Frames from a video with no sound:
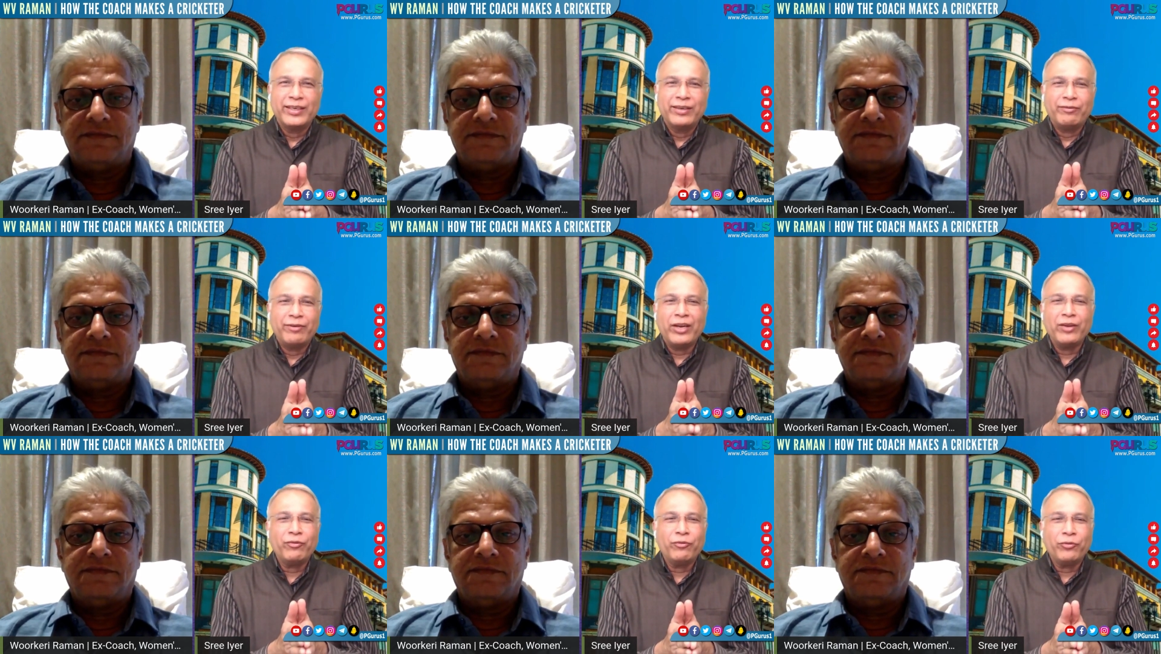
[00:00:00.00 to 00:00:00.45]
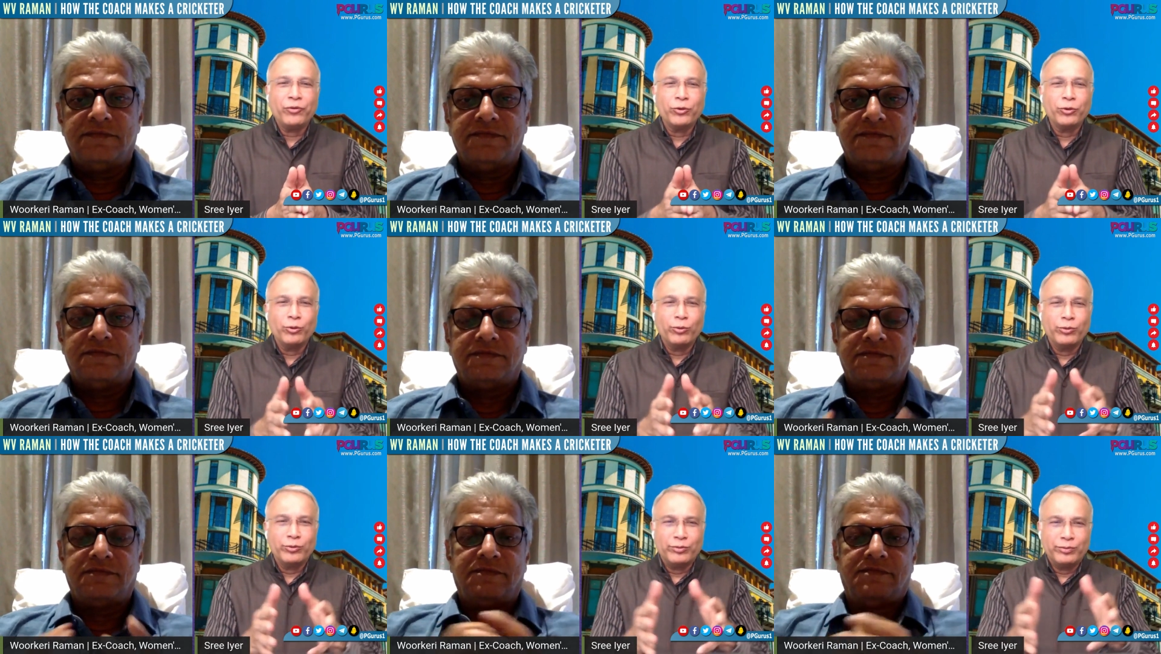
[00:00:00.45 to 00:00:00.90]
Speaker 1: very
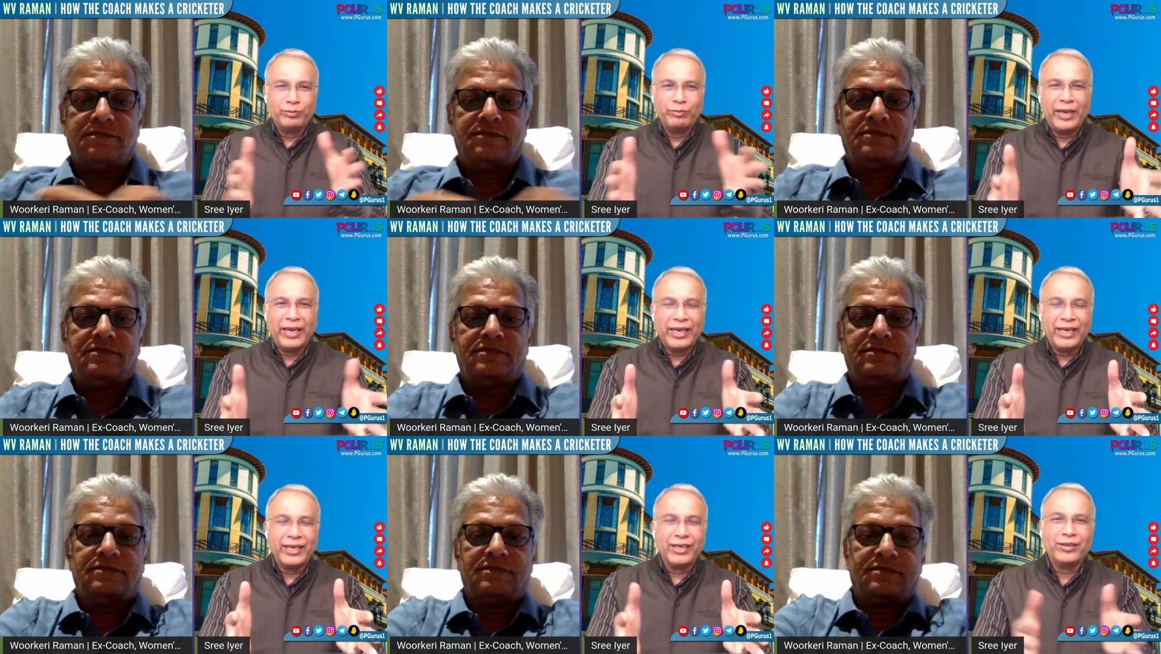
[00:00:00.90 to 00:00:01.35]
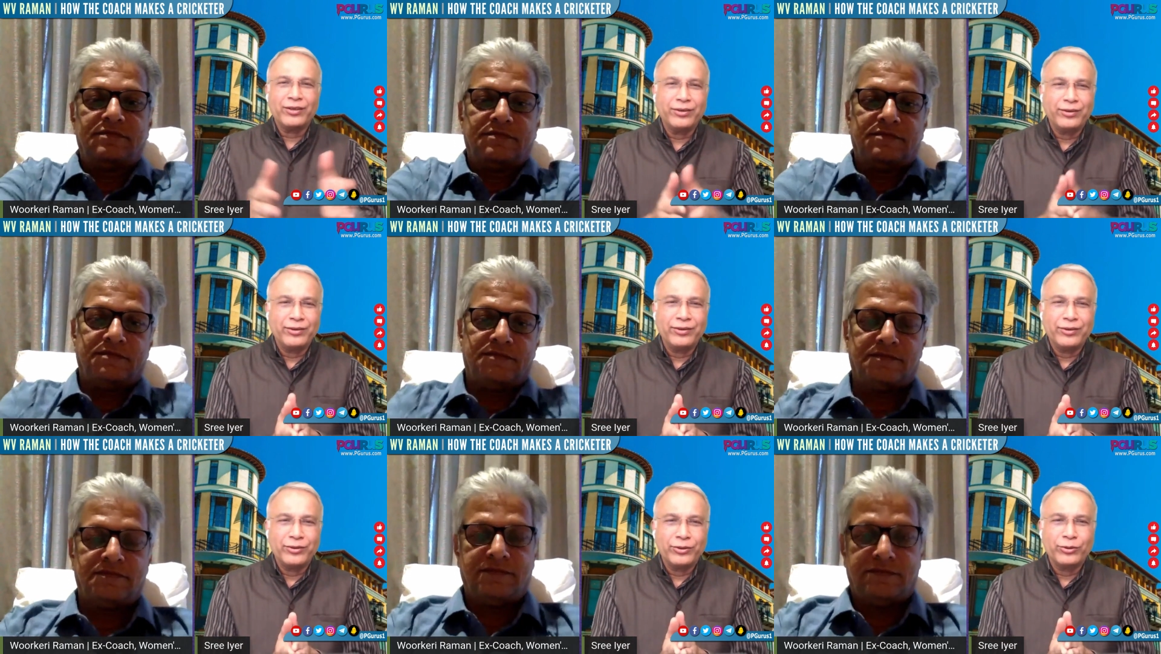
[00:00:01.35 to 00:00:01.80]
few make it
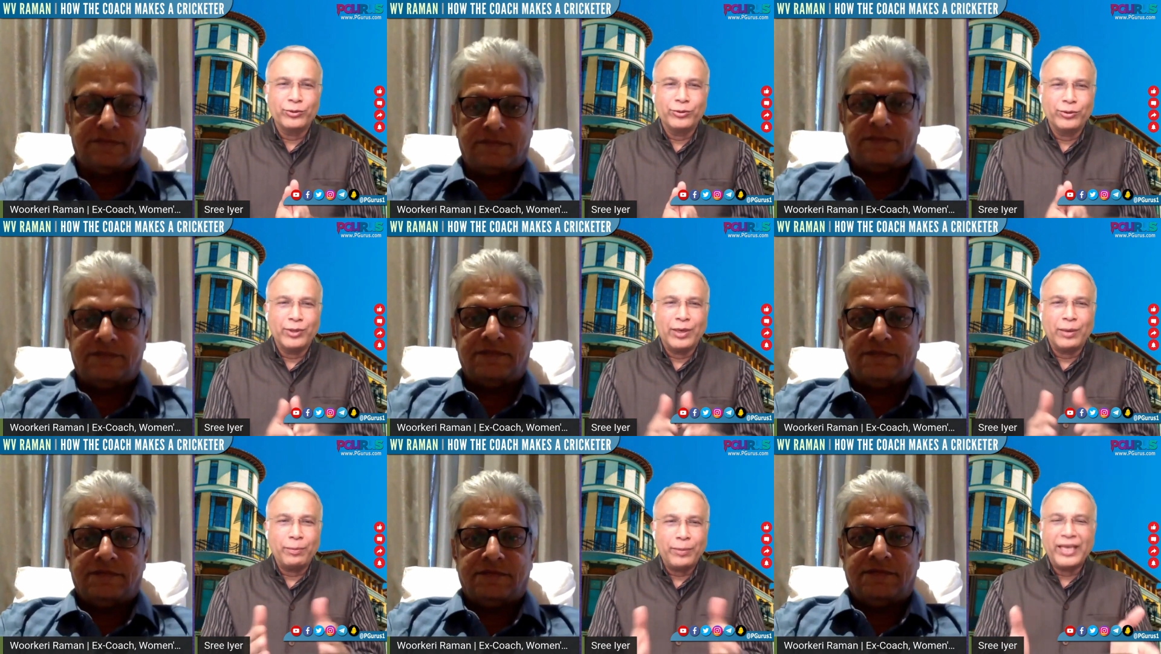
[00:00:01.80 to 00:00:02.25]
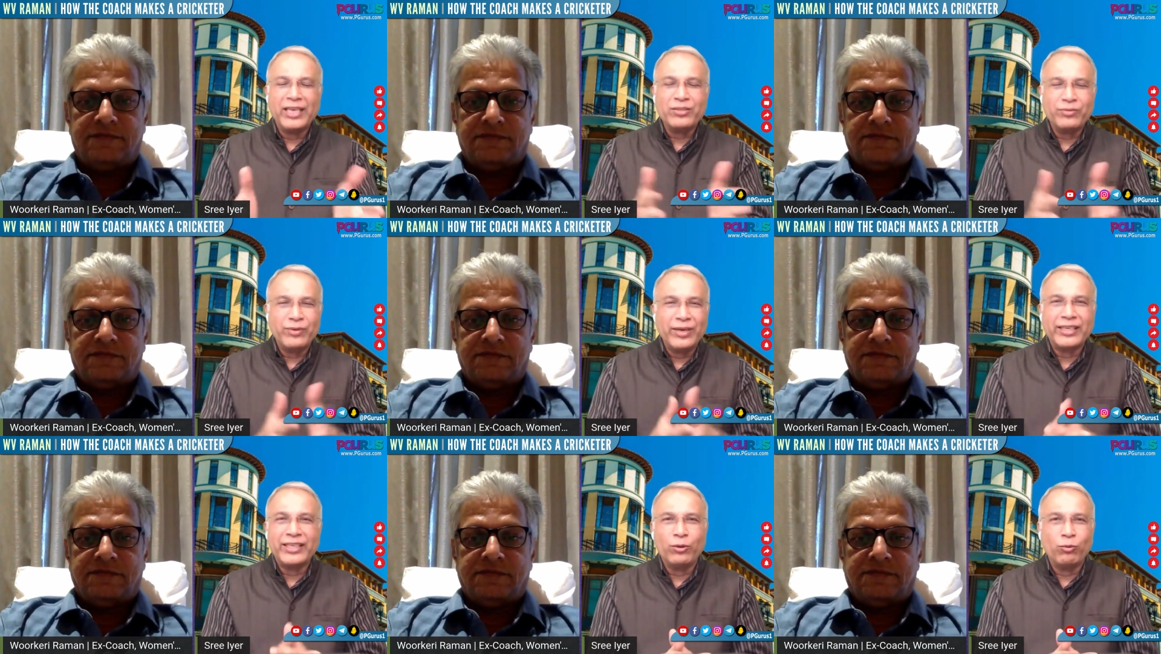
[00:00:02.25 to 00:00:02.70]
to a
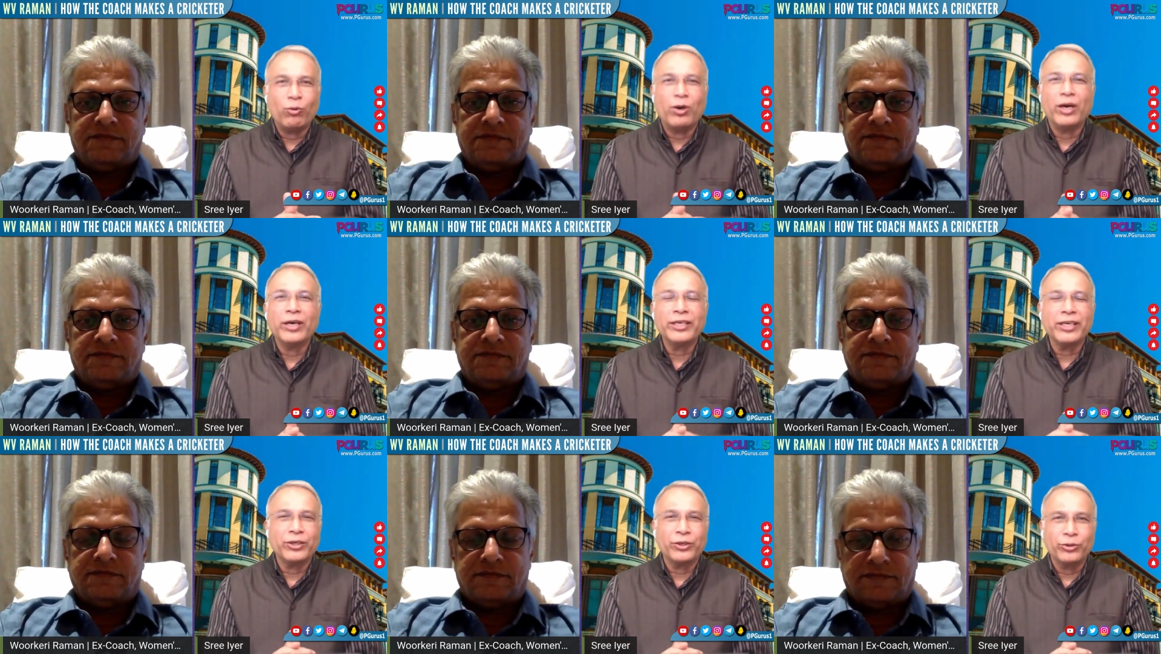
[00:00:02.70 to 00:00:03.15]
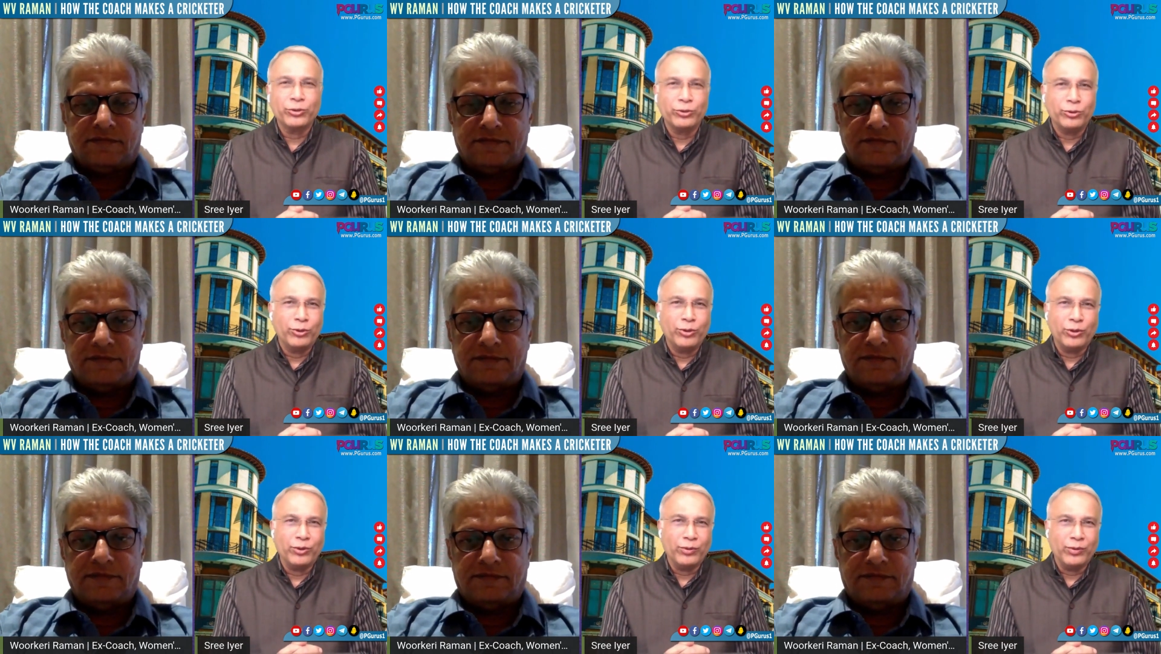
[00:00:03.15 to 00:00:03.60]
place where they wanted
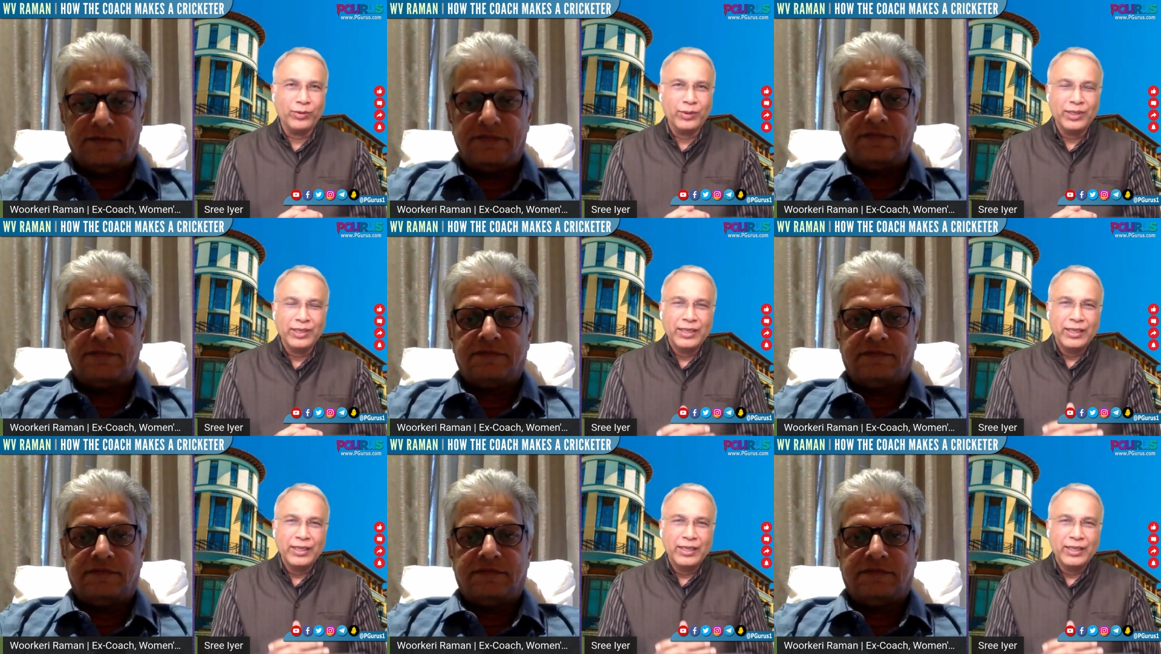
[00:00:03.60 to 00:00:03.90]
to go.